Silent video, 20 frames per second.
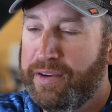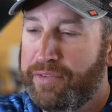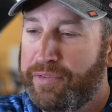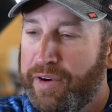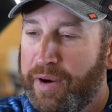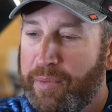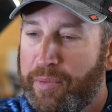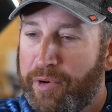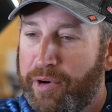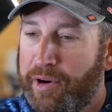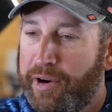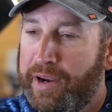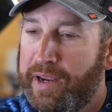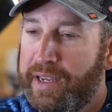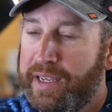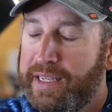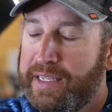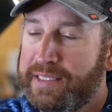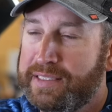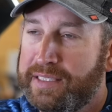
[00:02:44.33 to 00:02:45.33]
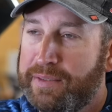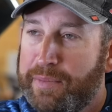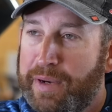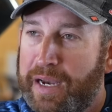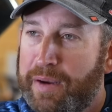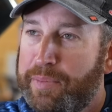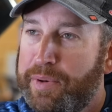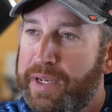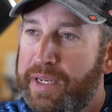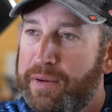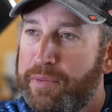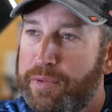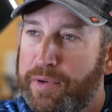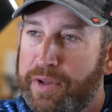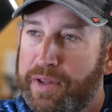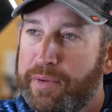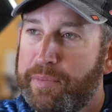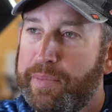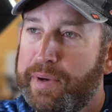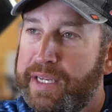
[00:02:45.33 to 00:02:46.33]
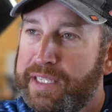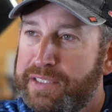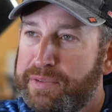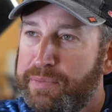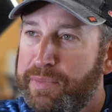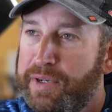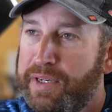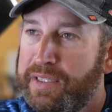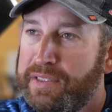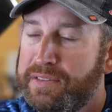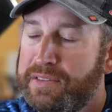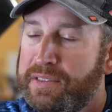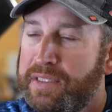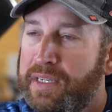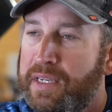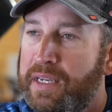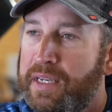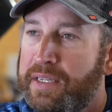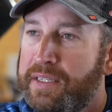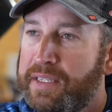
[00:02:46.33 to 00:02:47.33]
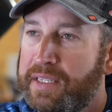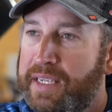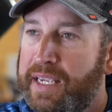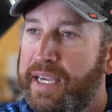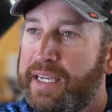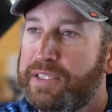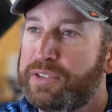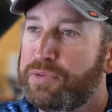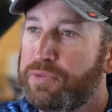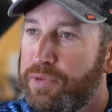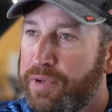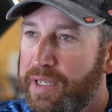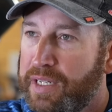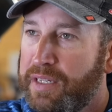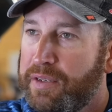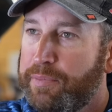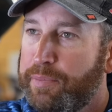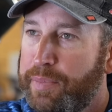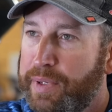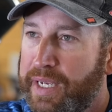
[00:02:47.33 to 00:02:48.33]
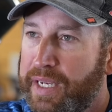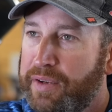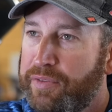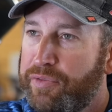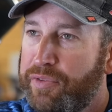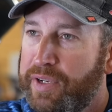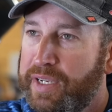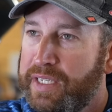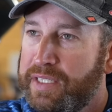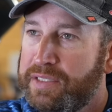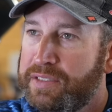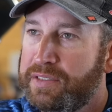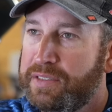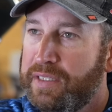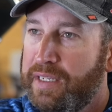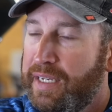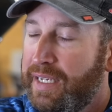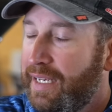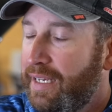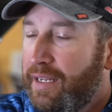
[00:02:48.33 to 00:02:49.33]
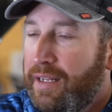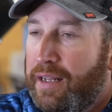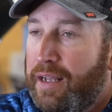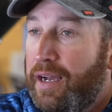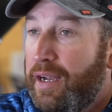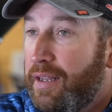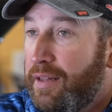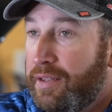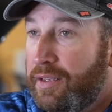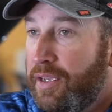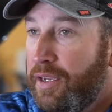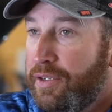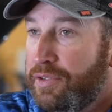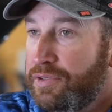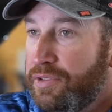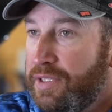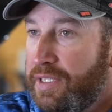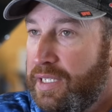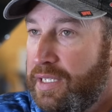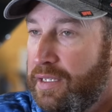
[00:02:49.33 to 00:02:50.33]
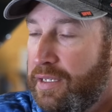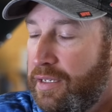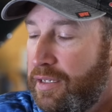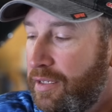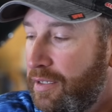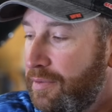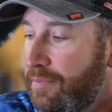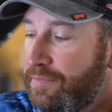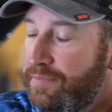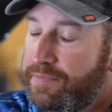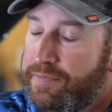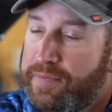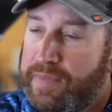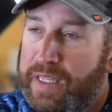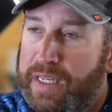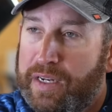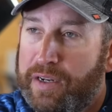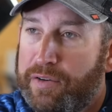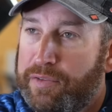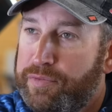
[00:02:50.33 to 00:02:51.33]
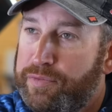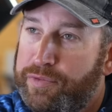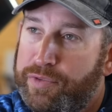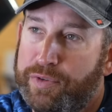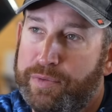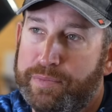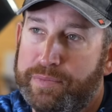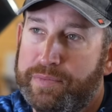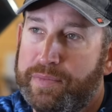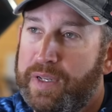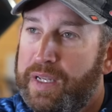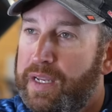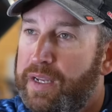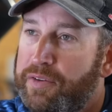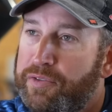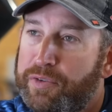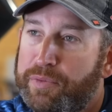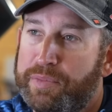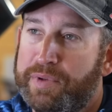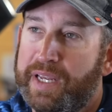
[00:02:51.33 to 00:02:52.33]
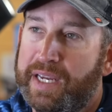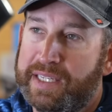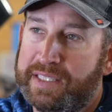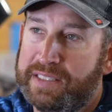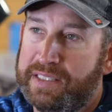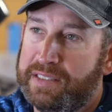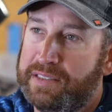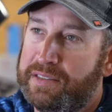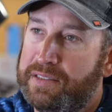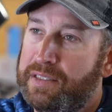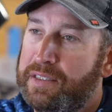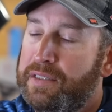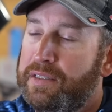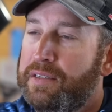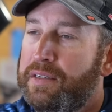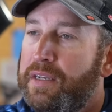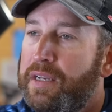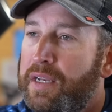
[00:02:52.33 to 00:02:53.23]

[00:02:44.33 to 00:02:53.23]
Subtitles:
February is, in my opinion, one of the best months to catch really big fish in a lot of the country. From Texas to